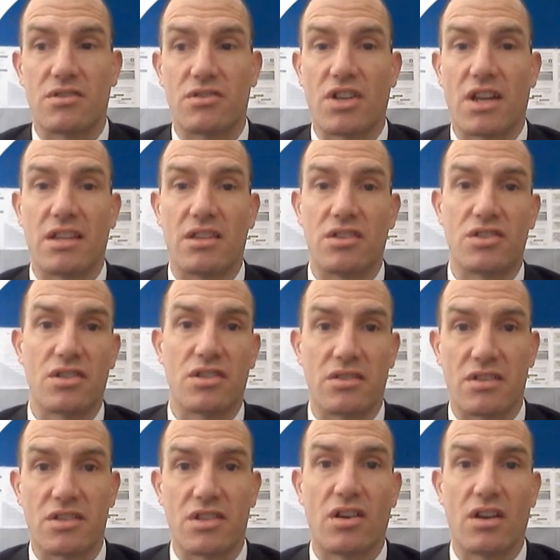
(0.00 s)
change
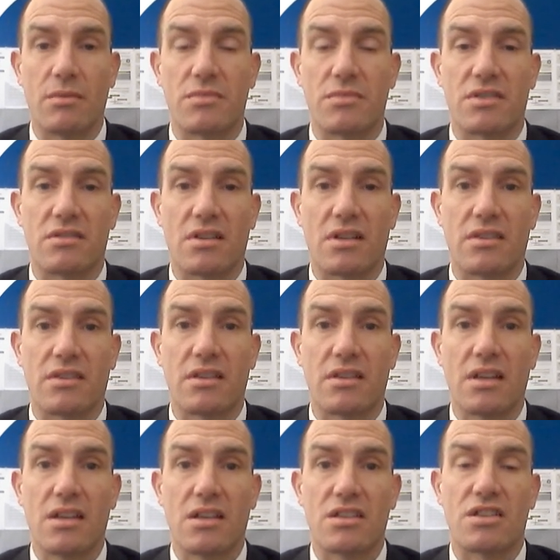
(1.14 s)
the times and
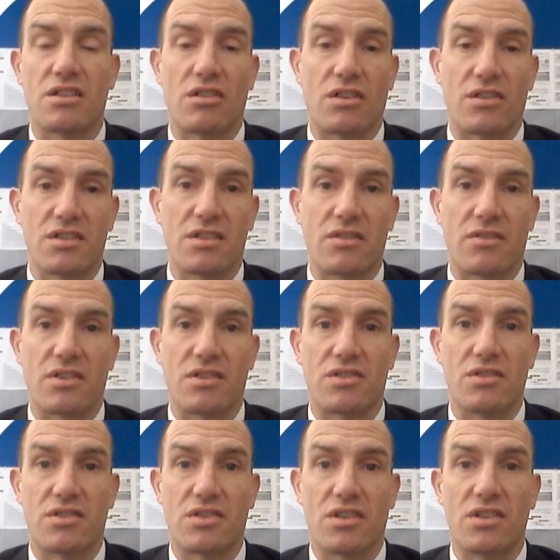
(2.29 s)
slots that
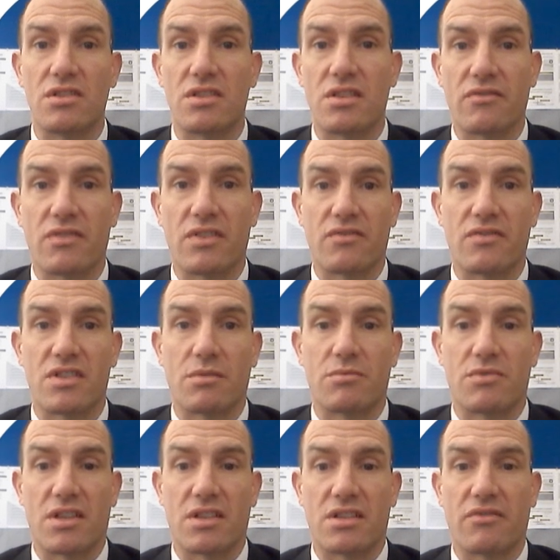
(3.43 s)
students are using for different
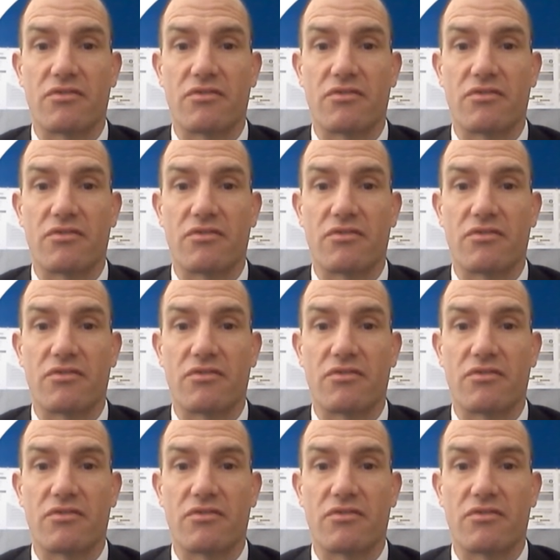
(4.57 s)
subjects.